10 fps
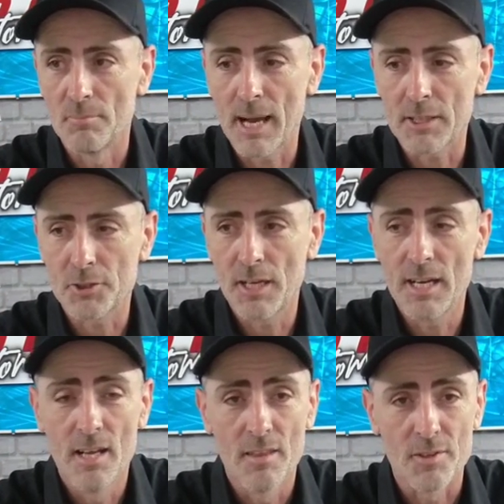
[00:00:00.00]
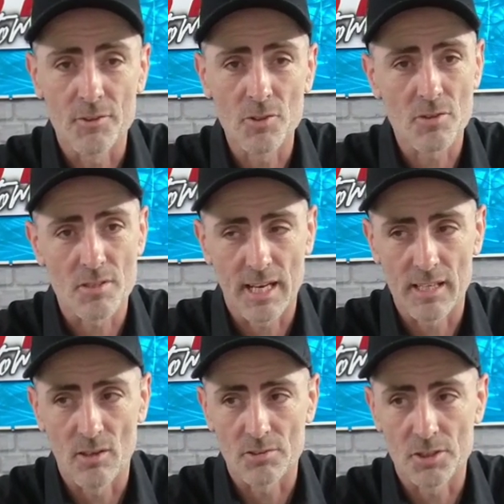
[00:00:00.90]
battery that doesn't
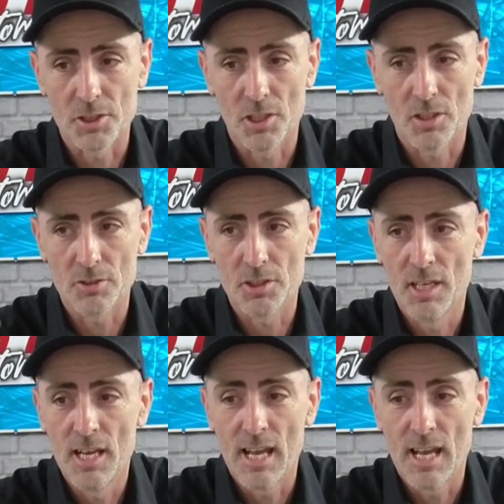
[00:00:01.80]
take long to charge.